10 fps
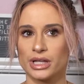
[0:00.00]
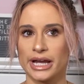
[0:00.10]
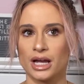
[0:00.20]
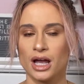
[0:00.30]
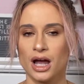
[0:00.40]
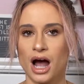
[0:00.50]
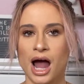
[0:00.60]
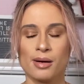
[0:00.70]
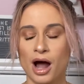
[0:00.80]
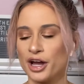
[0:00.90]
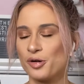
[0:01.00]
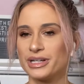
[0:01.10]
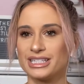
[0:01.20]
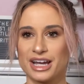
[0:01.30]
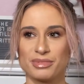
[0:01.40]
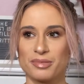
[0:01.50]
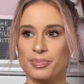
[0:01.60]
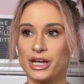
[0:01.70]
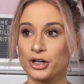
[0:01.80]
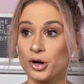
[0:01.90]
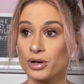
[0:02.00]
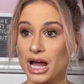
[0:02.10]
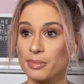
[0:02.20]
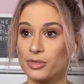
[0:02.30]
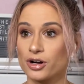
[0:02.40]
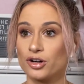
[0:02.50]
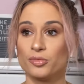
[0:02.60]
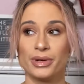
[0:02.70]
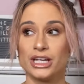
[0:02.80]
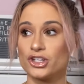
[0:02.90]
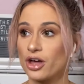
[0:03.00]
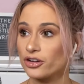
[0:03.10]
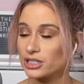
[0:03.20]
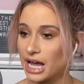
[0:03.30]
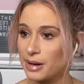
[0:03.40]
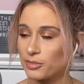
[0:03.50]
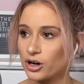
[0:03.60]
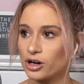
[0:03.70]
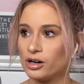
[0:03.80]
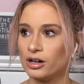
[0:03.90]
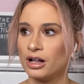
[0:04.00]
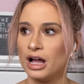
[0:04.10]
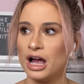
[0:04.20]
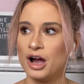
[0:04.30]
Like, I always say, I'm like, be your own hype girl, be each other's hype girl.